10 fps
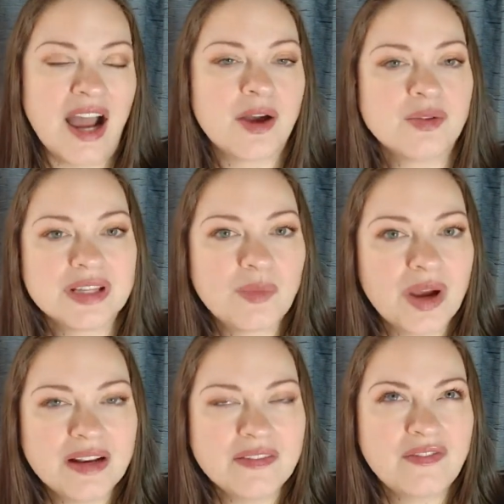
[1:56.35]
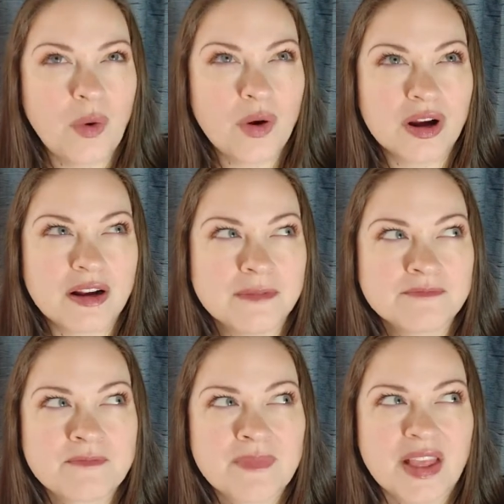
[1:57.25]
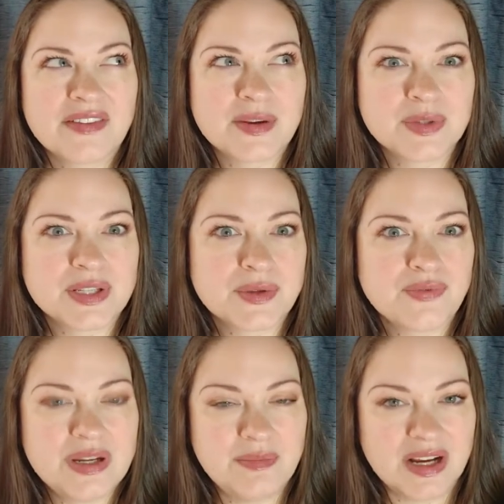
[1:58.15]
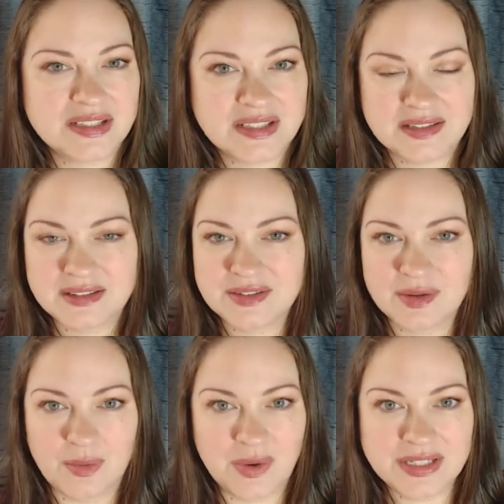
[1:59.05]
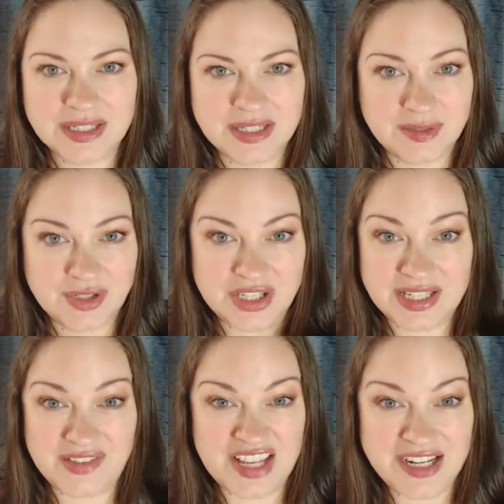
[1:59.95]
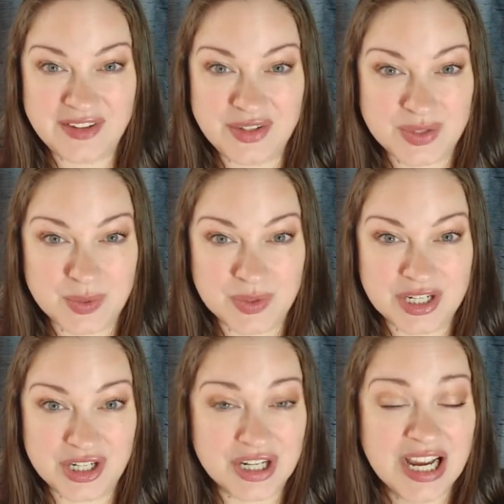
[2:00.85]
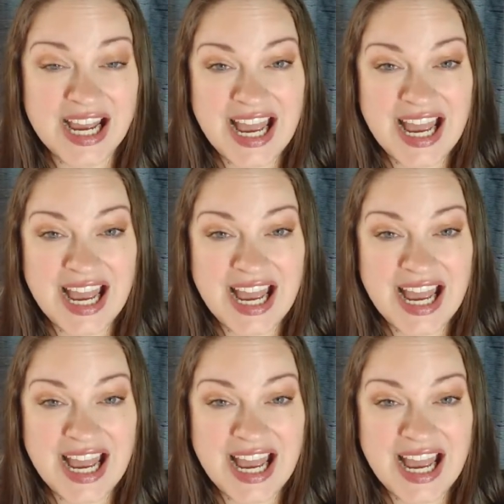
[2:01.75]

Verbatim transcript: I only went for, I think it was three months. So it wasn't, it was just at the end of the school year.